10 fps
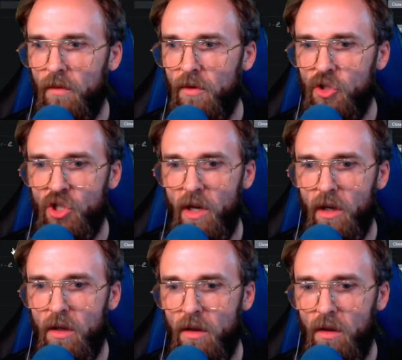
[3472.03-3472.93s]
Have to check,
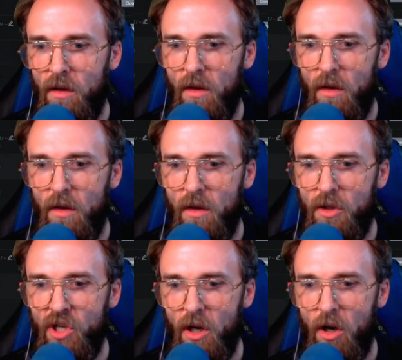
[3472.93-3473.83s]

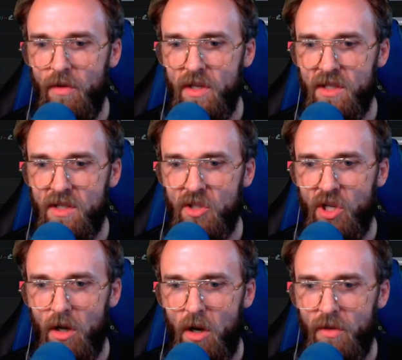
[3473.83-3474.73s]
check on these,
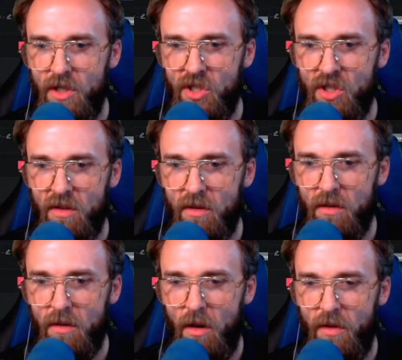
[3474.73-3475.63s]
check on these,
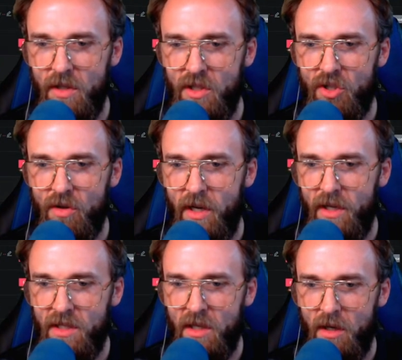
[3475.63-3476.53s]
on these
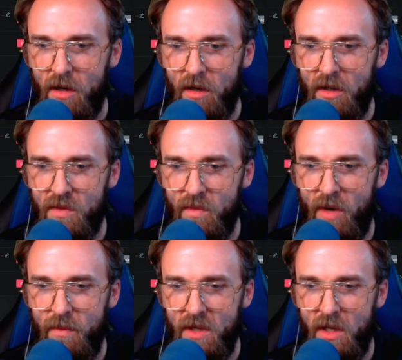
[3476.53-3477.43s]
trades here, because we
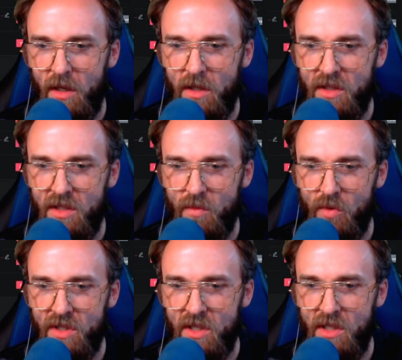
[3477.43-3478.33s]
might be getting into some
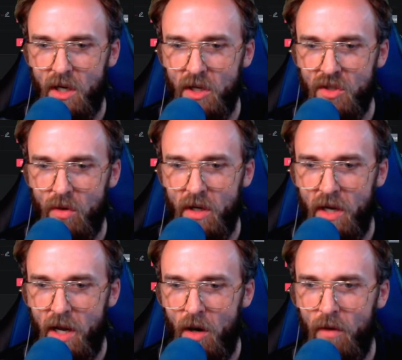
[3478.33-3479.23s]
risky territory
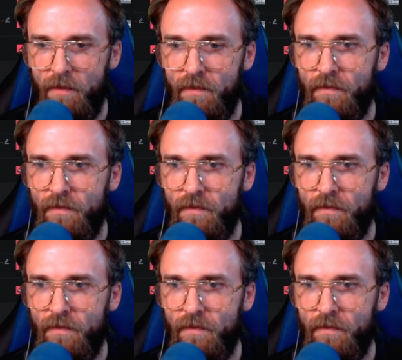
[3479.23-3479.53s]
now.